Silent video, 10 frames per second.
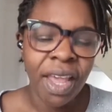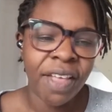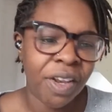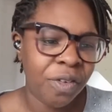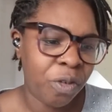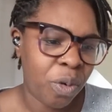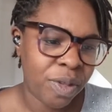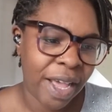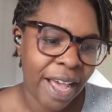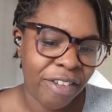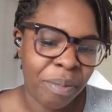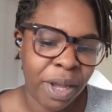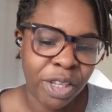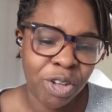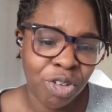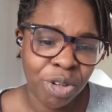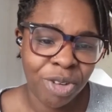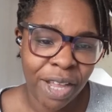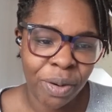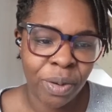And then of course I have my YouTube
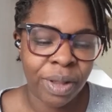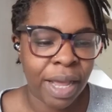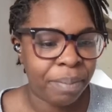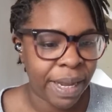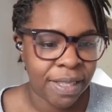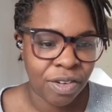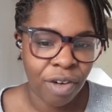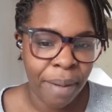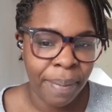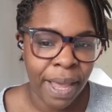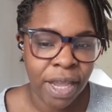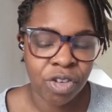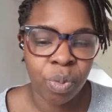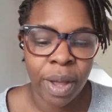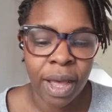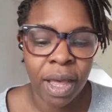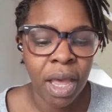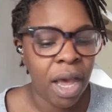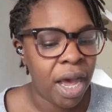channel and my Instagram page where